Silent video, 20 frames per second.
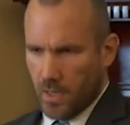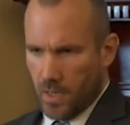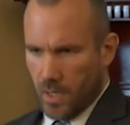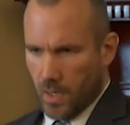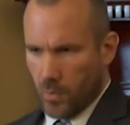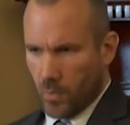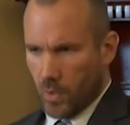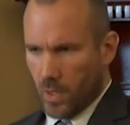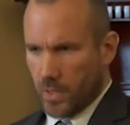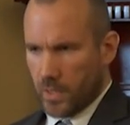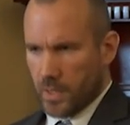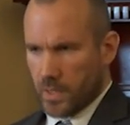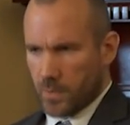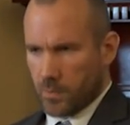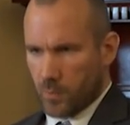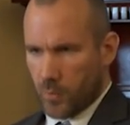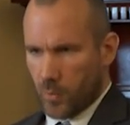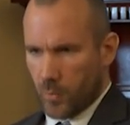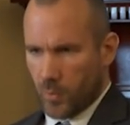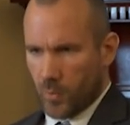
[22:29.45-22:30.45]
and one is
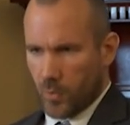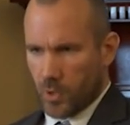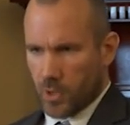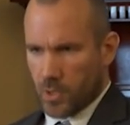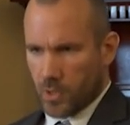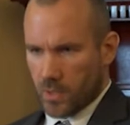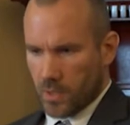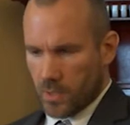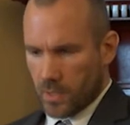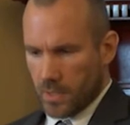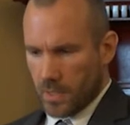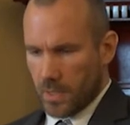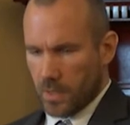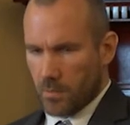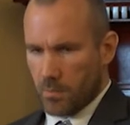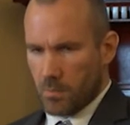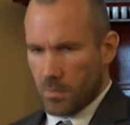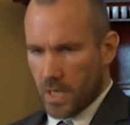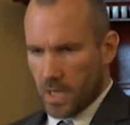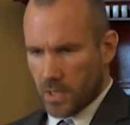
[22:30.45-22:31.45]
proportionately
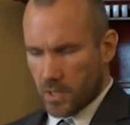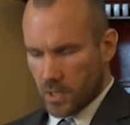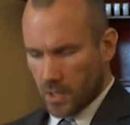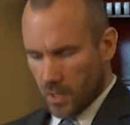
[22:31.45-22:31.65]
much